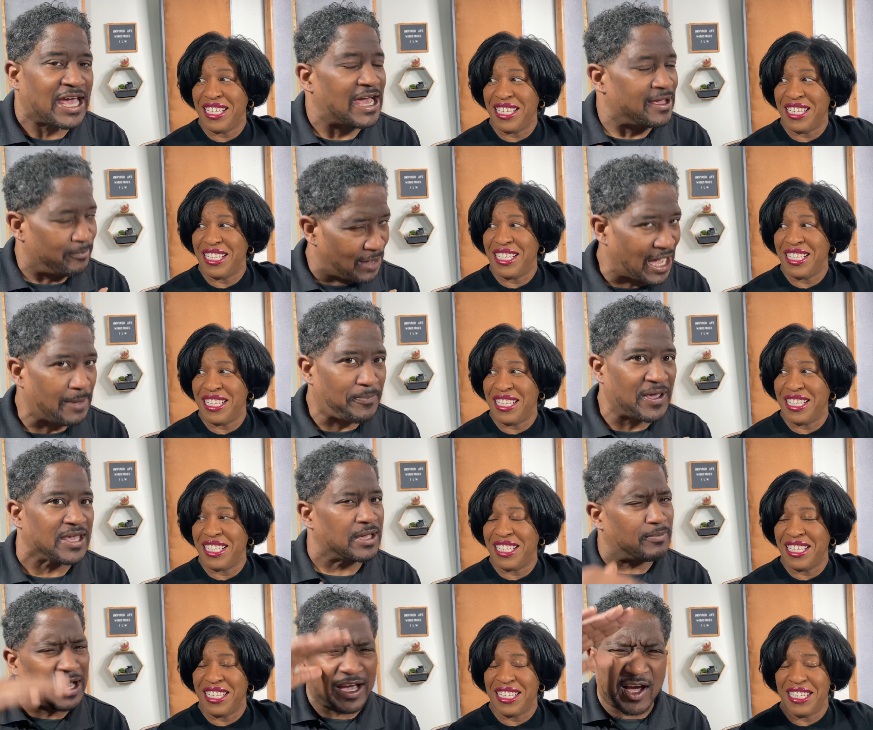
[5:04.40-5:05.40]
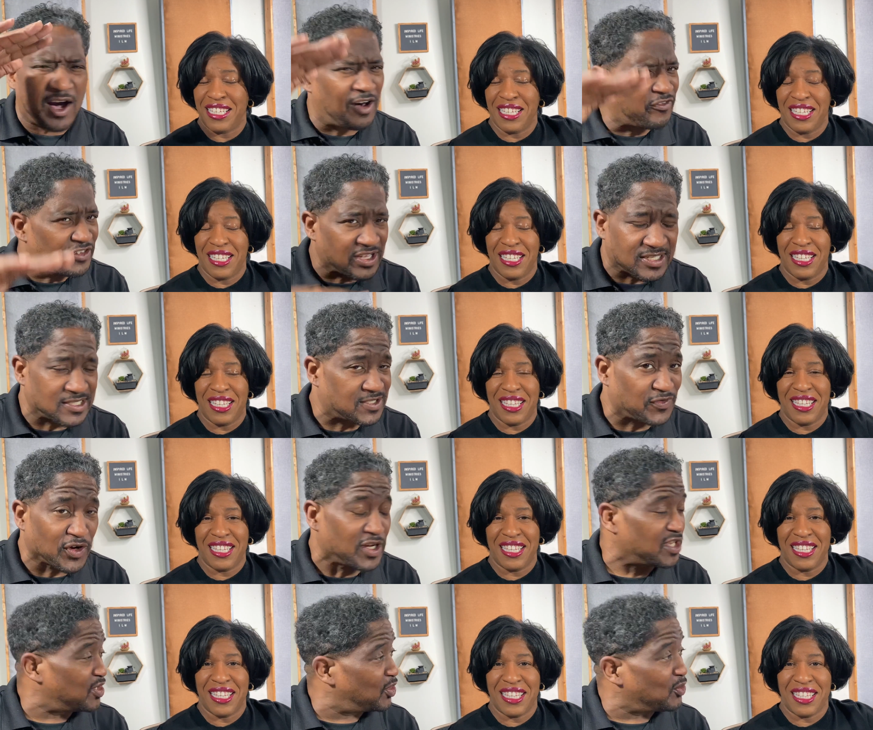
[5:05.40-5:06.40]
Speaker 1: In my opinion, my confidence is very
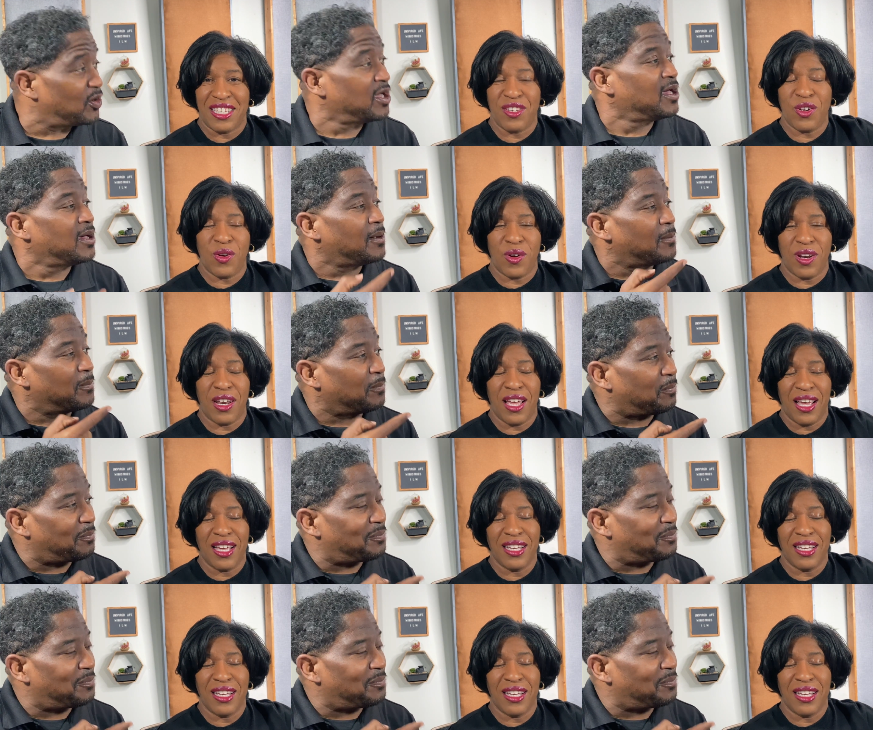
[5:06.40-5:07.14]
low. You know a lot.